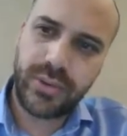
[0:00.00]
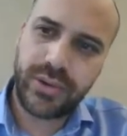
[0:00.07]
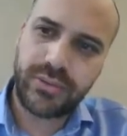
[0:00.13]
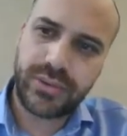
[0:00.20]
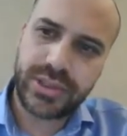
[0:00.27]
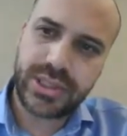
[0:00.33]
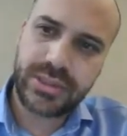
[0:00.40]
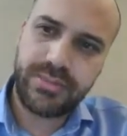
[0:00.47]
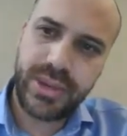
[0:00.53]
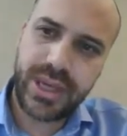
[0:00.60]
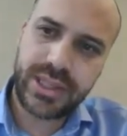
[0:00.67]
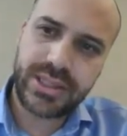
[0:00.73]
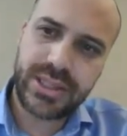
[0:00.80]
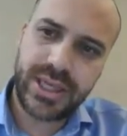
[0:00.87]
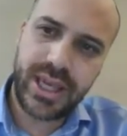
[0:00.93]
with
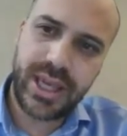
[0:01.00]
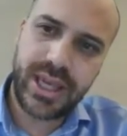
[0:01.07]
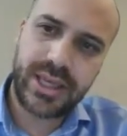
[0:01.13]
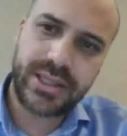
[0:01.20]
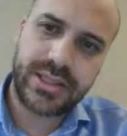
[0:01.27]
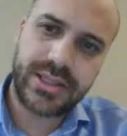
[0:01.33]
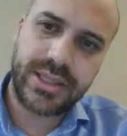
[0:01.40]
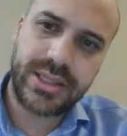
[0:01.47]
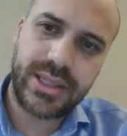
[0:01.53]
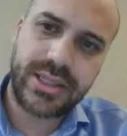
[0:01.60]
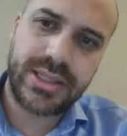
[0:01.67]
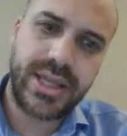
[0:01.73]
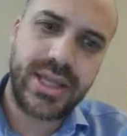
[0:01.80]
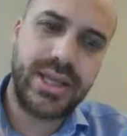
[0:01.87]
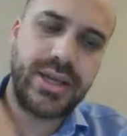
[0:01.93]
respect to x
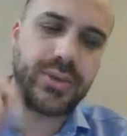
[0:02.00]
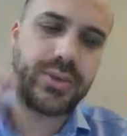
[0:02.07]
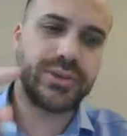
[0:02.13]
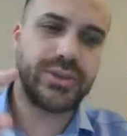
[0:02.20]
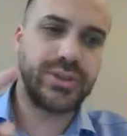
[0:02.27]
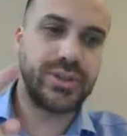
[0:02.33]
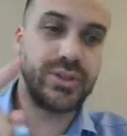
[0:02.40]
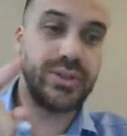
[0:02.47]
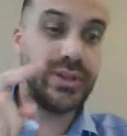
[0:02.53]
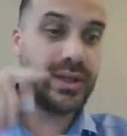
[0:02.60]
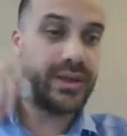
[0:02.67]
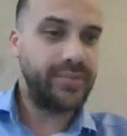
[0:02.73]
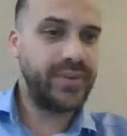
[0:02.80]
is equal to,